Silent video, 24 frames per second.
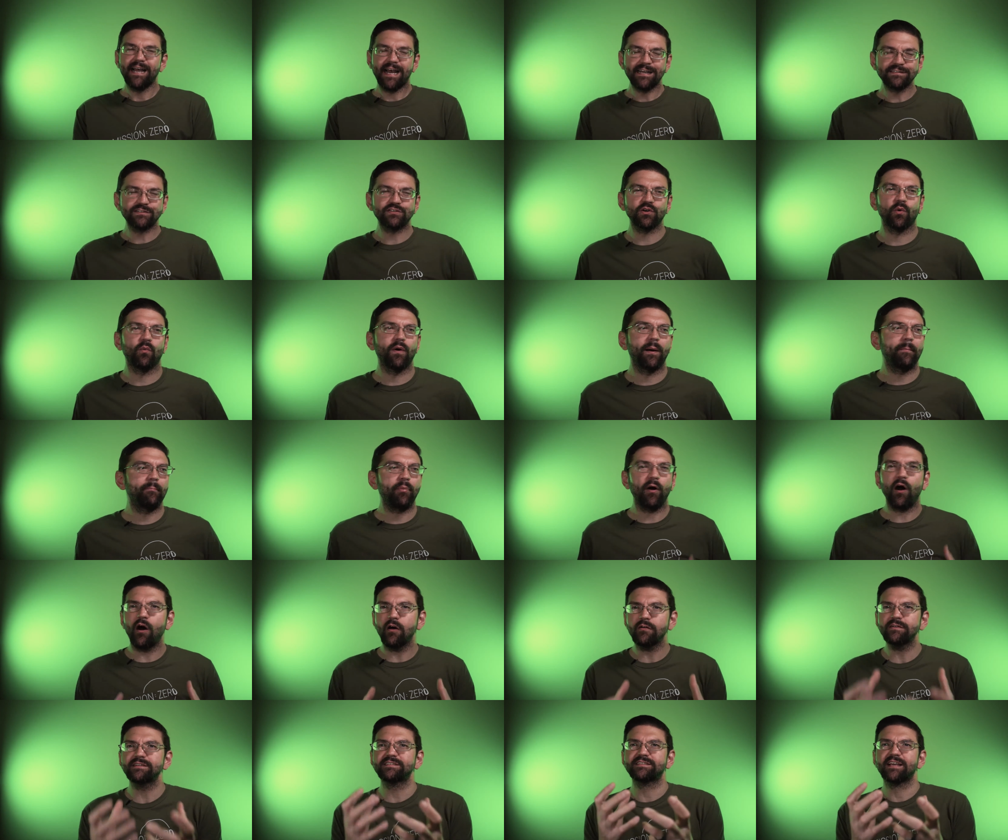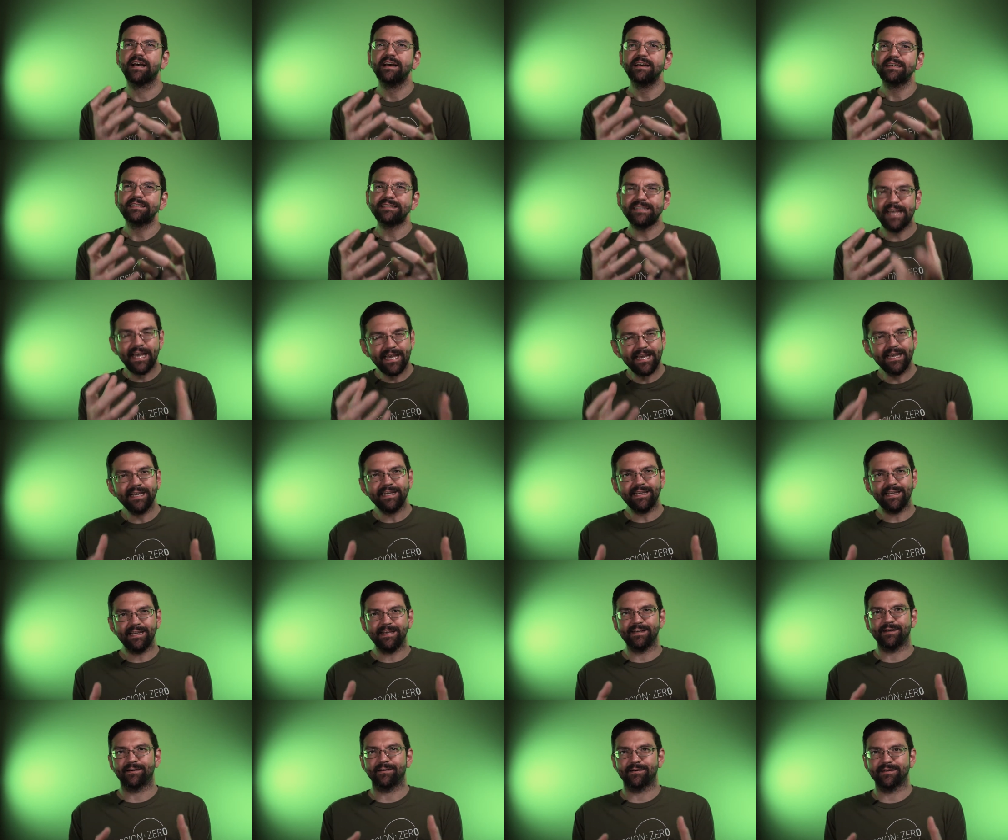And so what Paul is saying
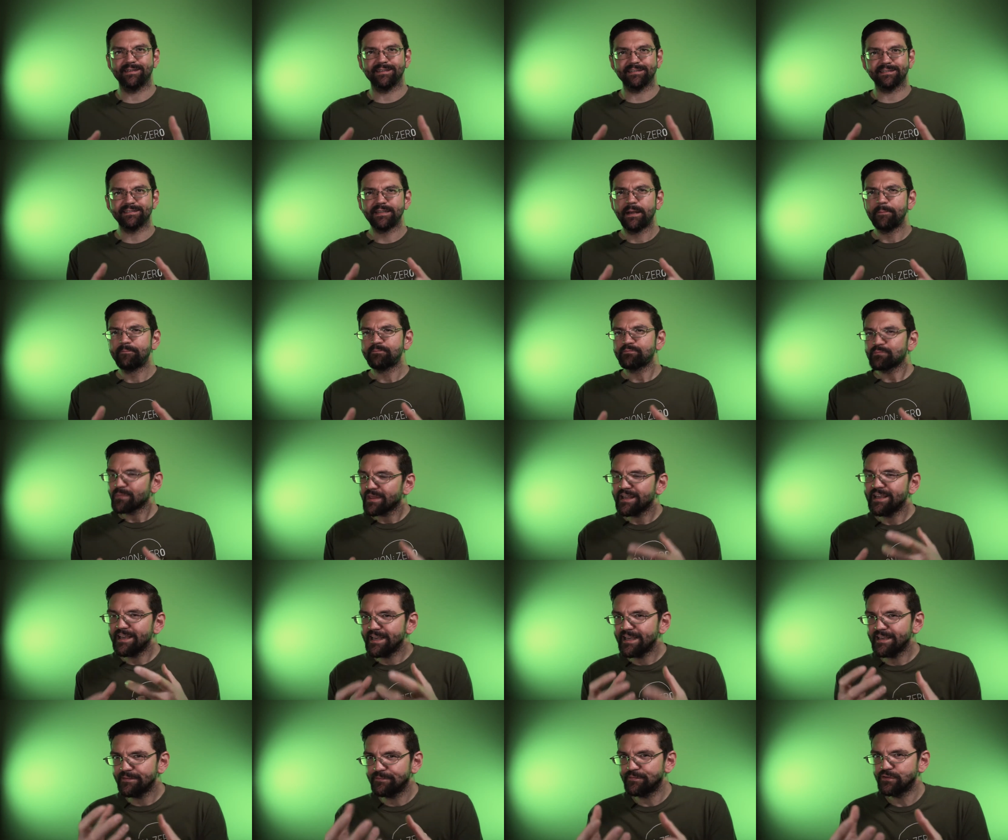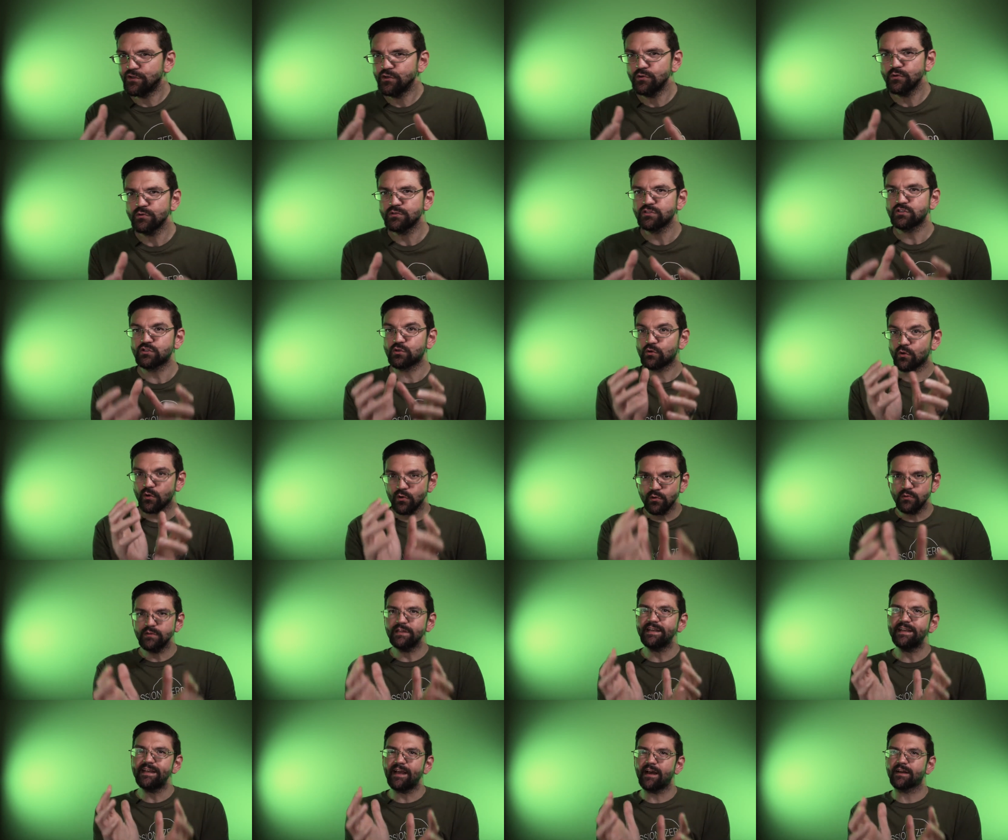here is, if you
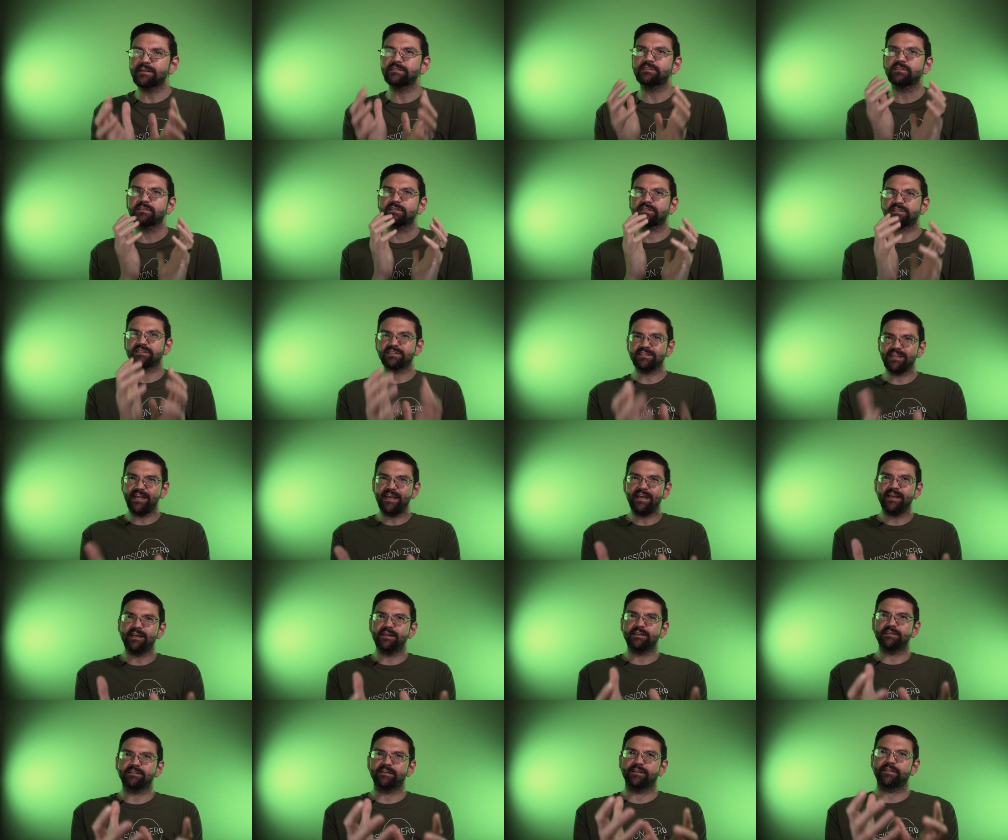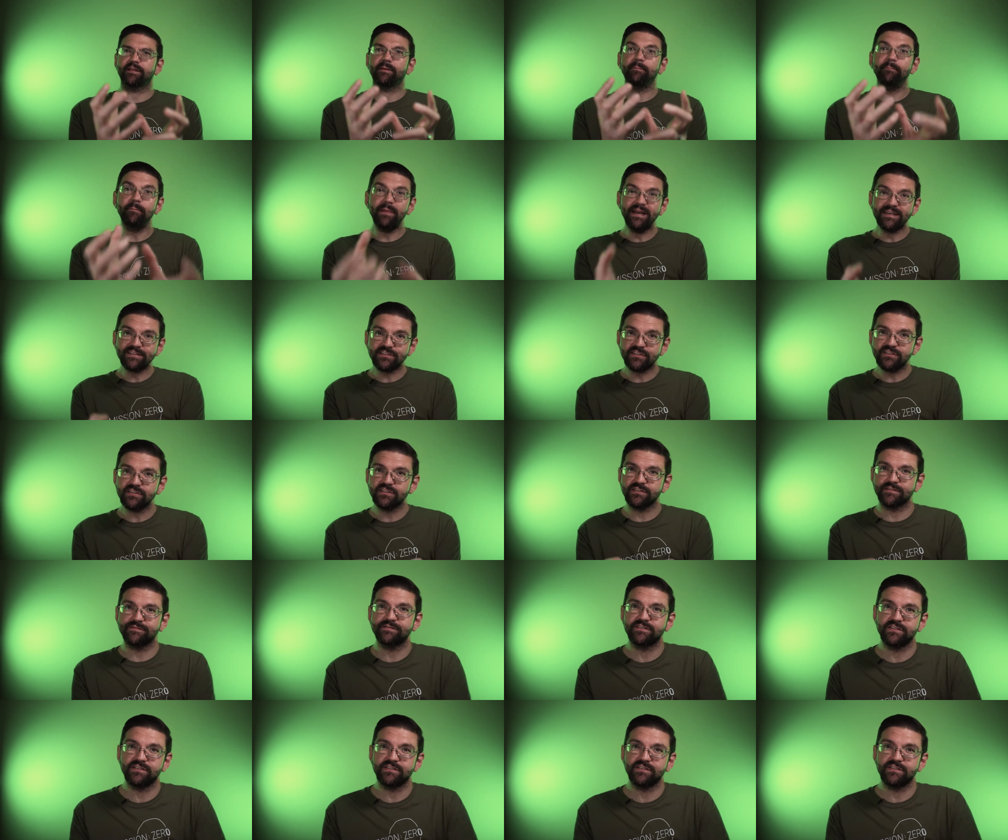truly understand the message of